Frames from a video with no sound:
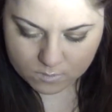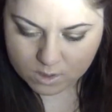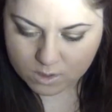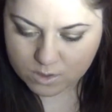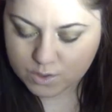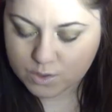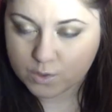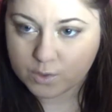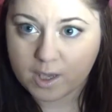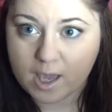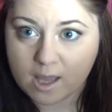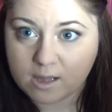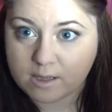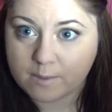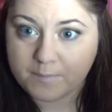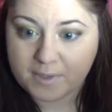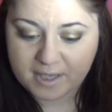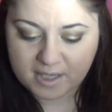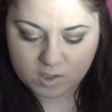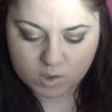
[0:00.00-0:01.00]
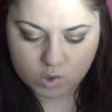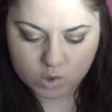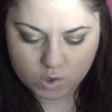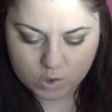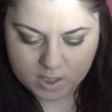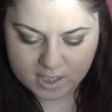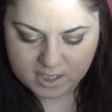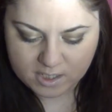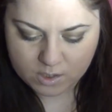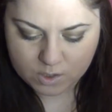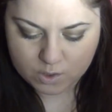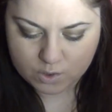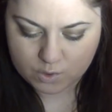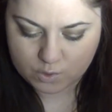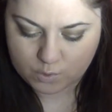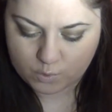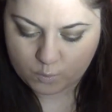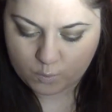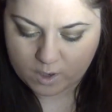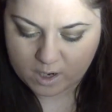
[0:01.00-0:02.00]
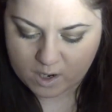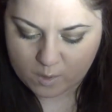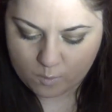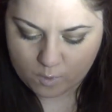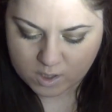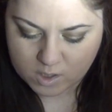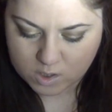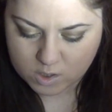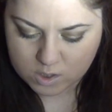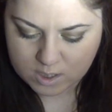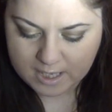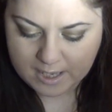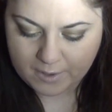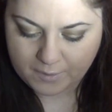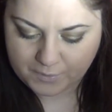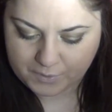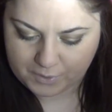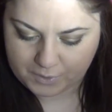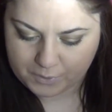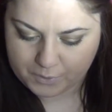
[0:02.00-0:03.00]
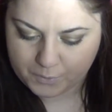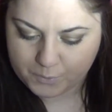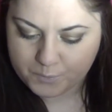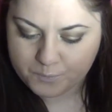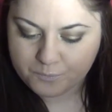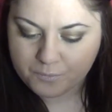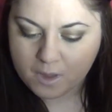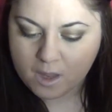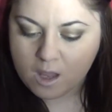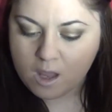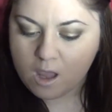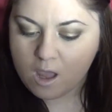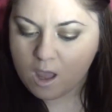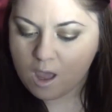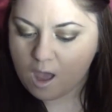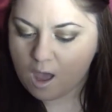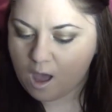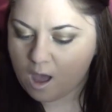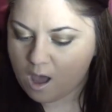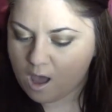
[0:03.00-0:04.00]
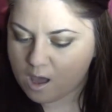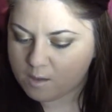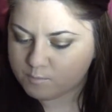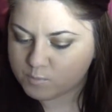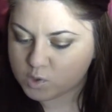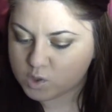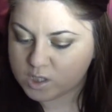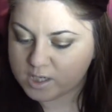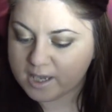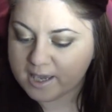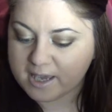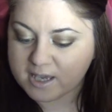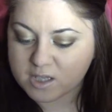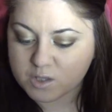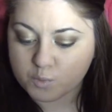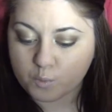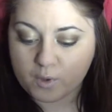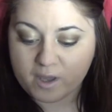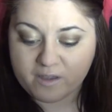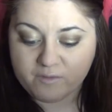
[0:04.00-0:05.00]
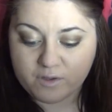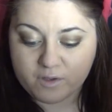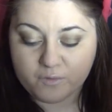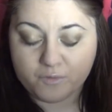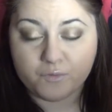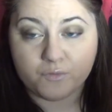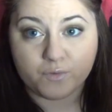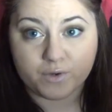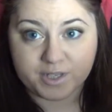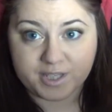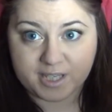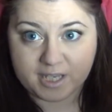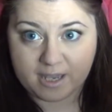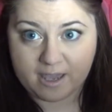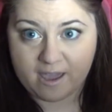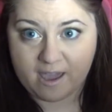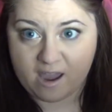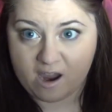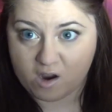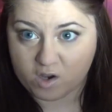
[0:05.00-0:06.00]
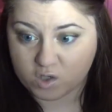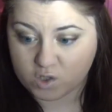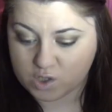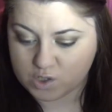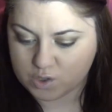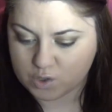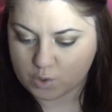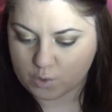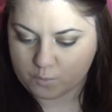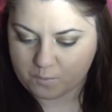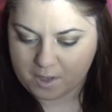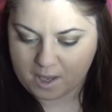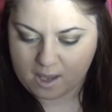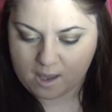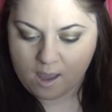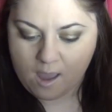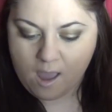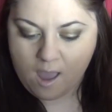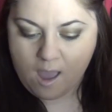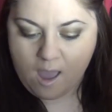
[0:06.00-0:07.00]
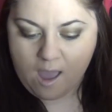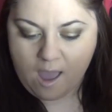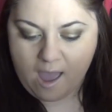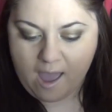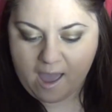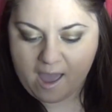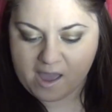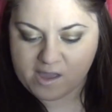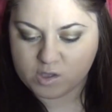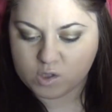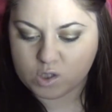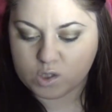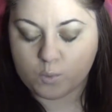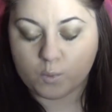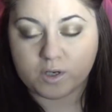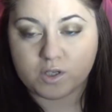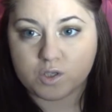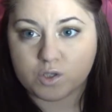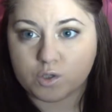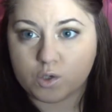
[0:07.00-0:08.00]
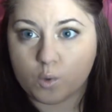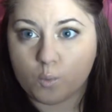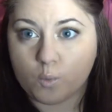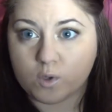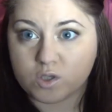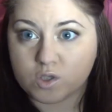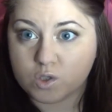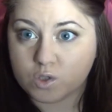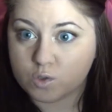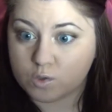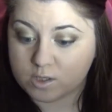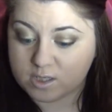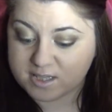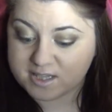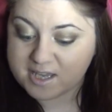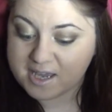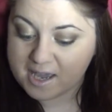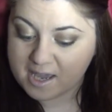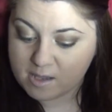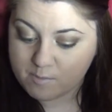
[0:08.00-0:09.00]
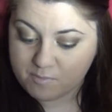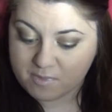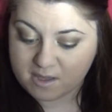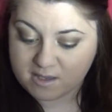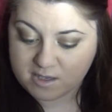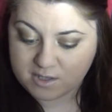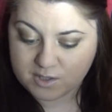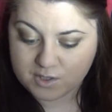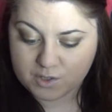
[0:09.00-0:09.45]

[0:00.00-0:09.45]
So yeah, let me get straight to what I want to tell you. She has wavy, frizzy hair, she told me, and she wanted to know what to do to tame this.